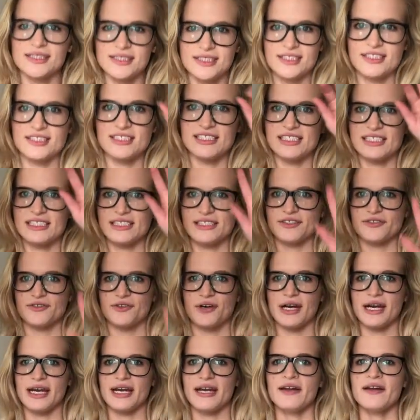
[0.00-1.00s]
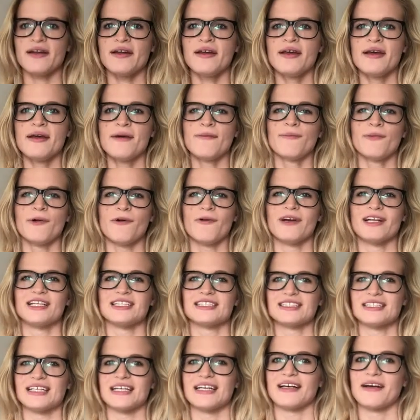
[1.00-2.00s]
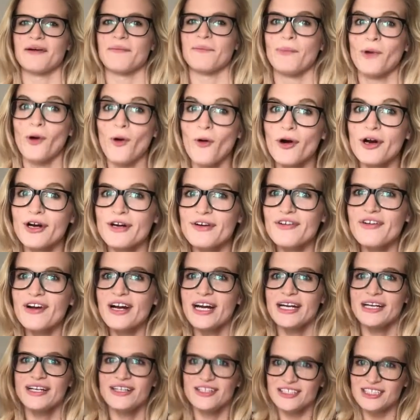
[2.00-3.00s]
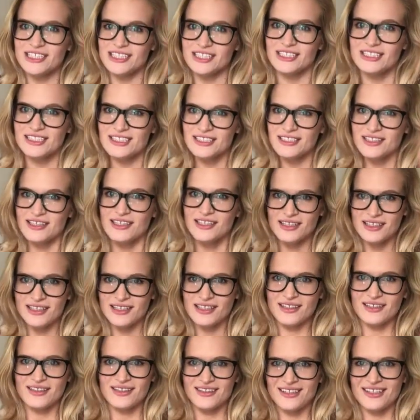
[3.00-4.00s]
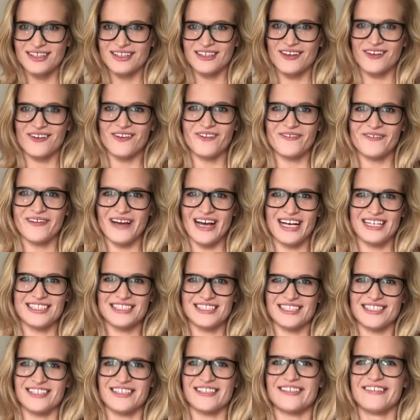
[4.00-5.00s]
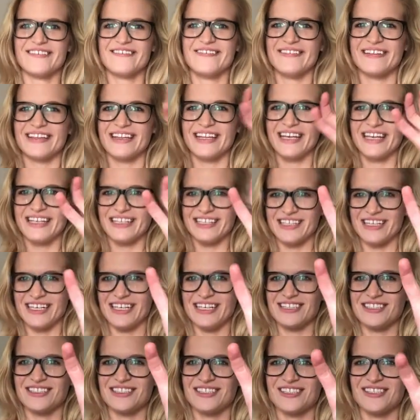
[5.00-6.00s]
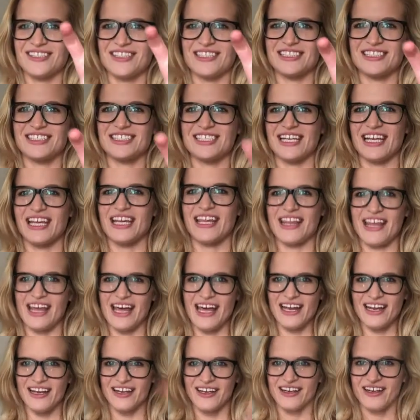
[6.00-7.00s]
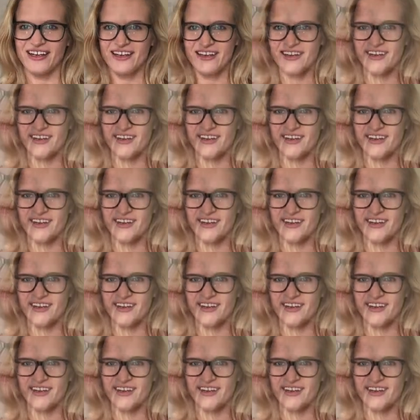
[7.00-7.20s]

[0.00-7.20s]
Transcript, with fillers: So this is rain, but when it's like pouring rain, you just go faster with like your hands scrunched like that.